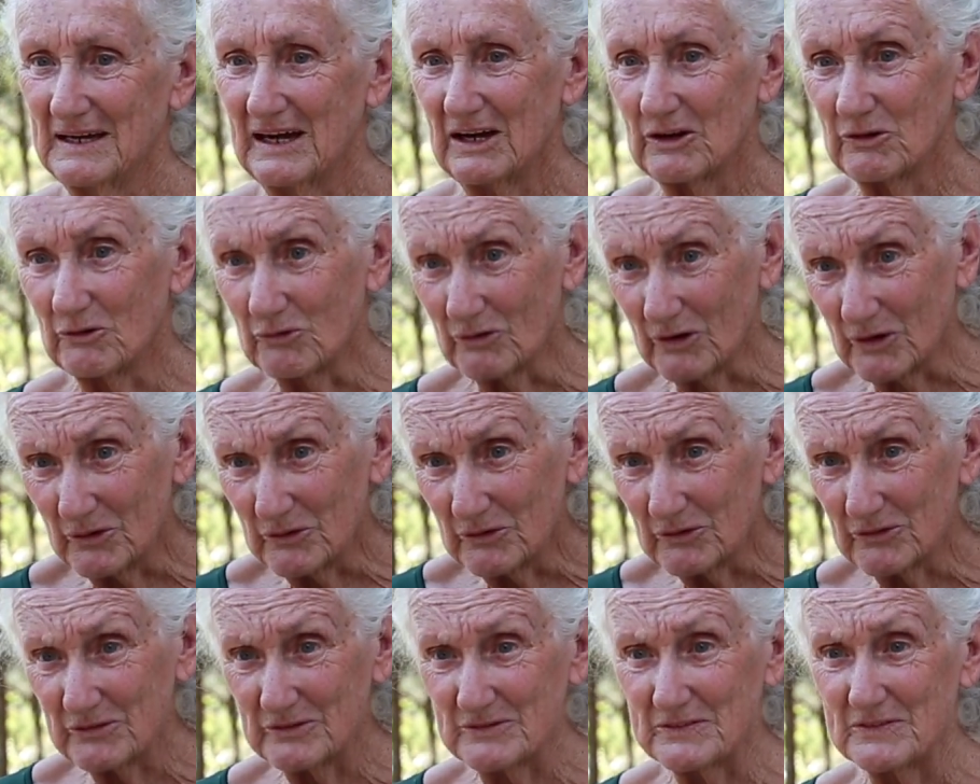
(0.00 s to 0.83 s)
a
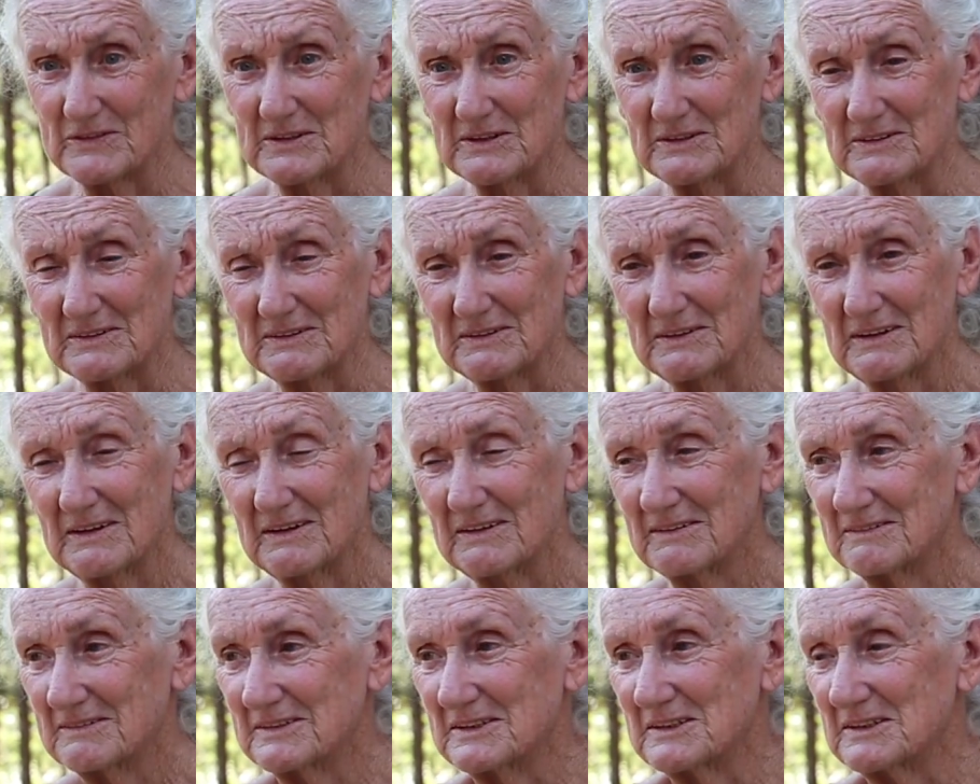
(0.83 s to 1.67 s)
growth of the
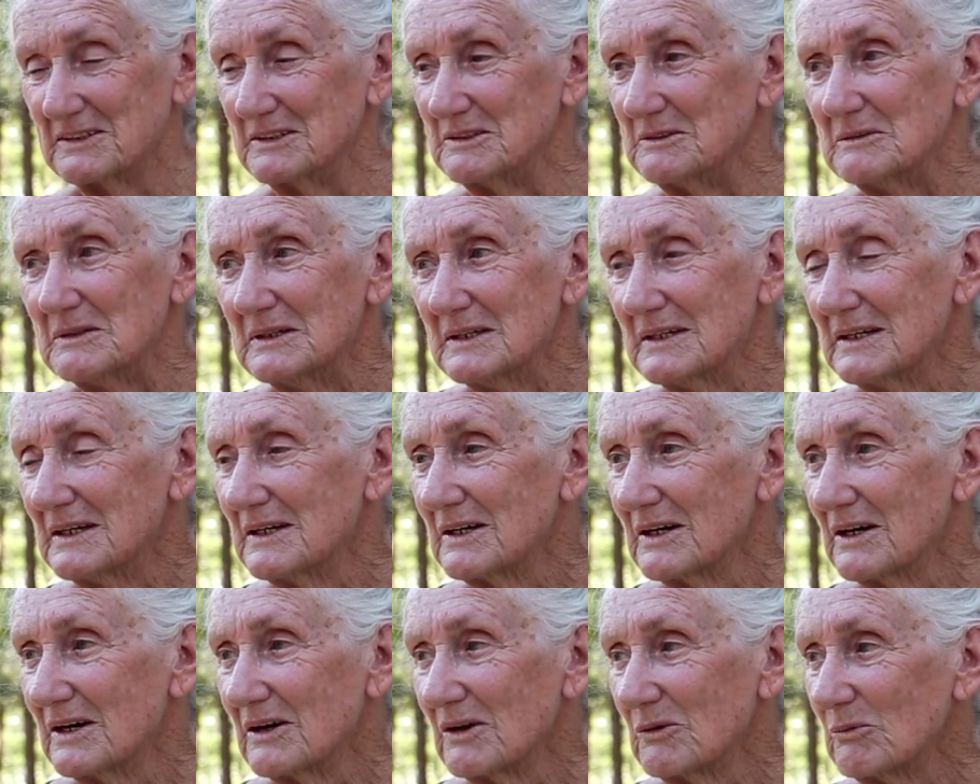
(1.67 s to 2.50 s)

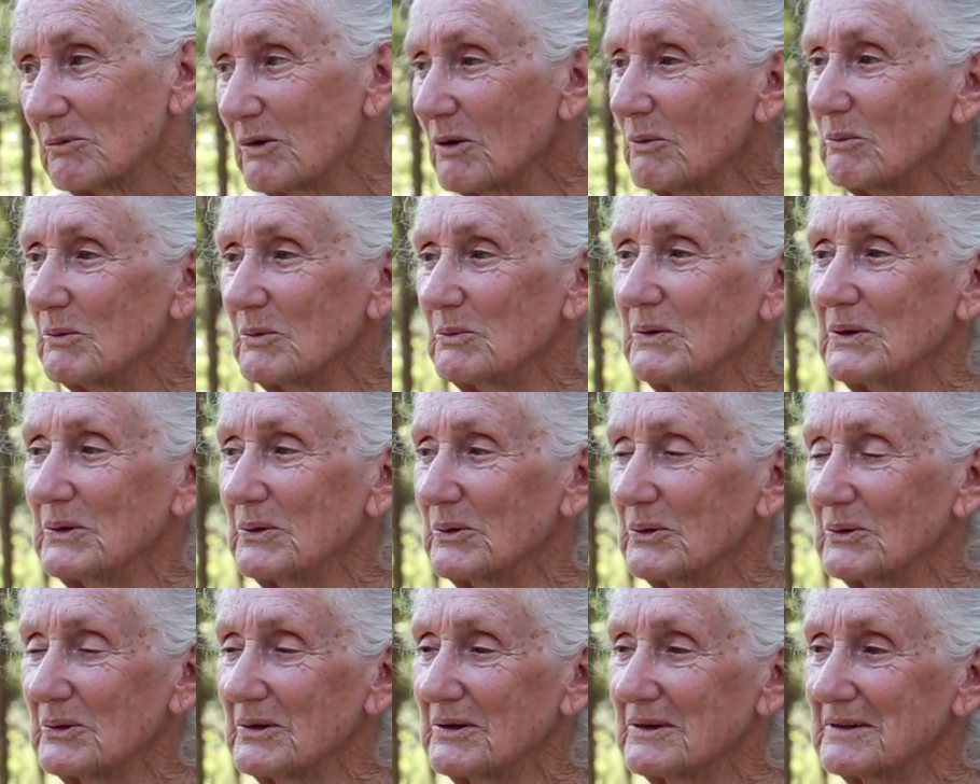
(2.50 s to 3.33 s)
what would we
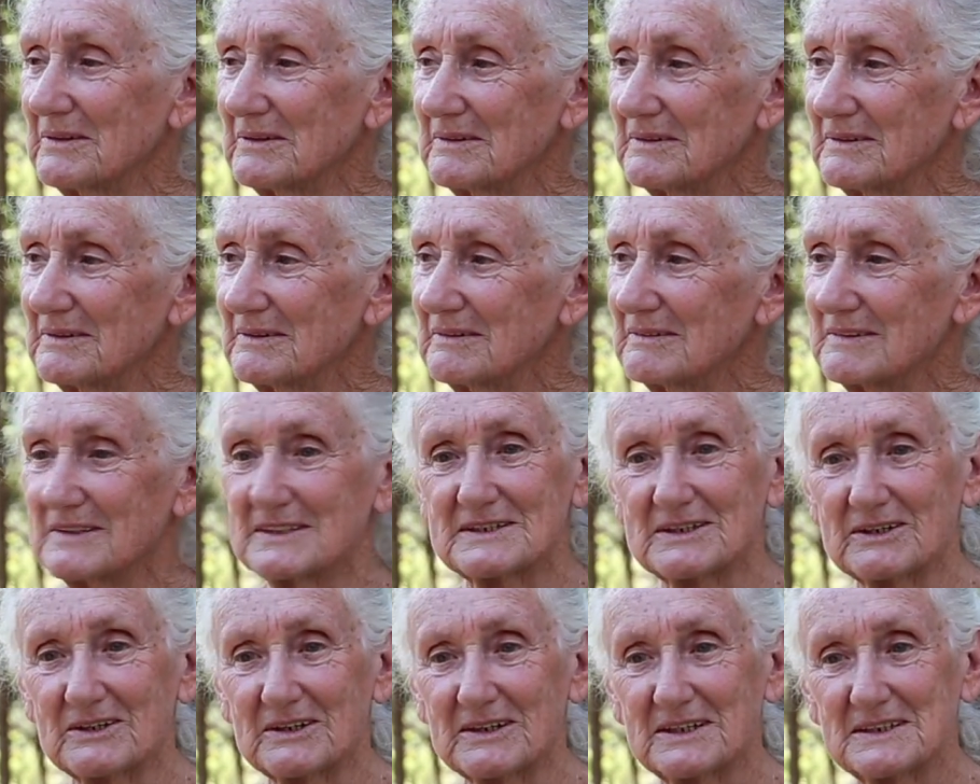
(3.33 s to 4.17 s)
call it, the
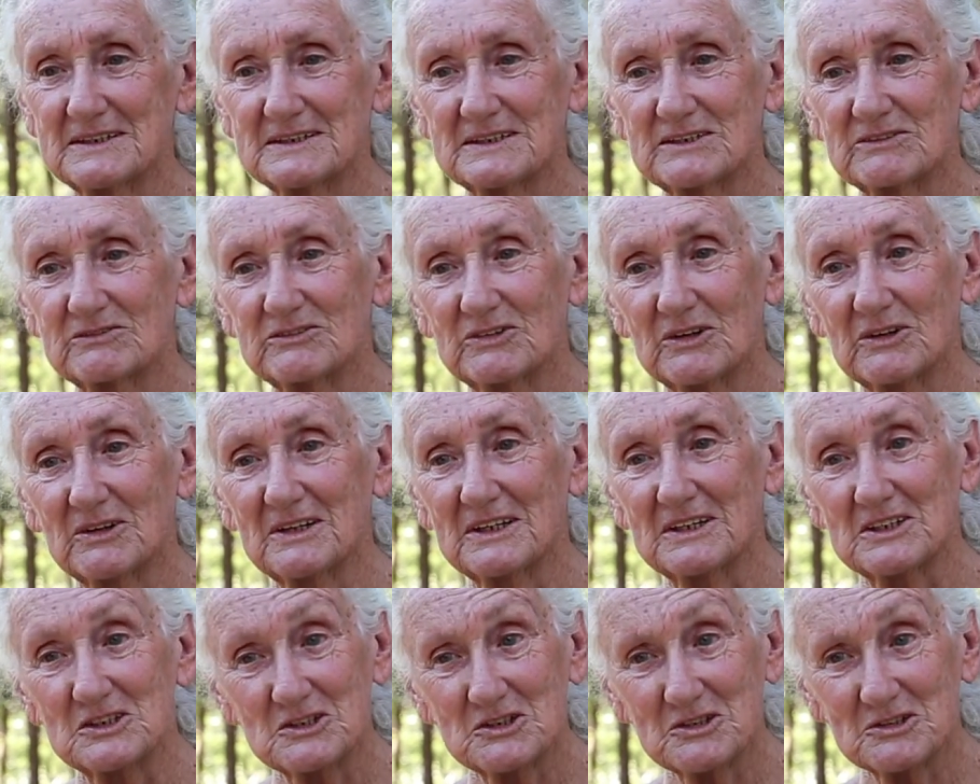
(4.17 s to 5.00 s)
science of
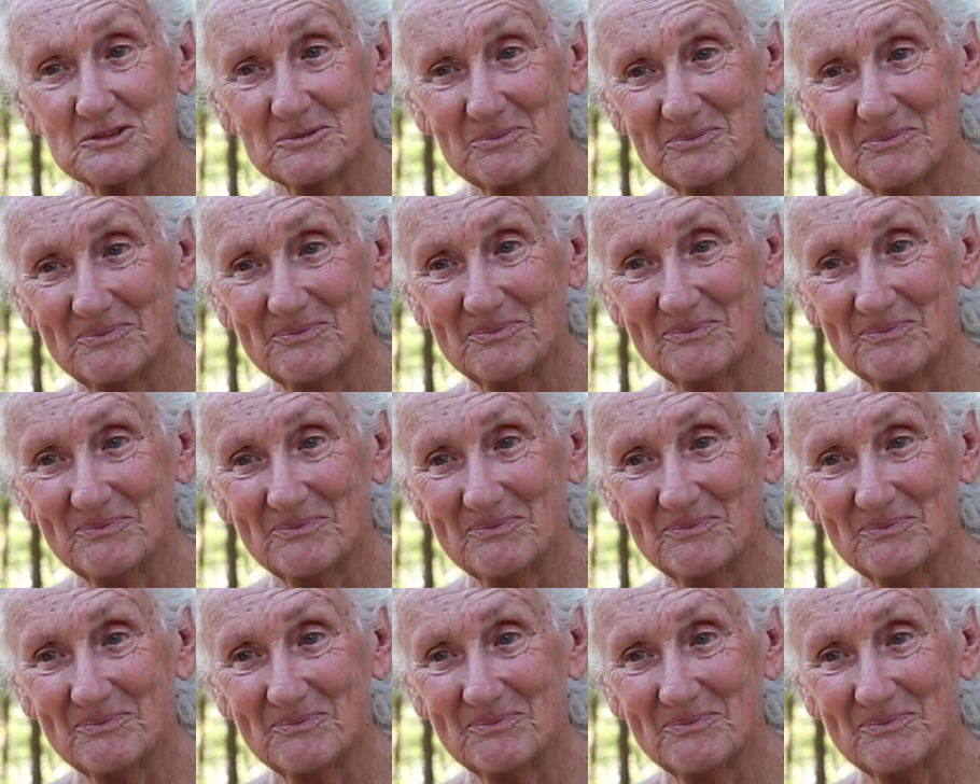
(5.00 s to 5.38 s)
knowledge.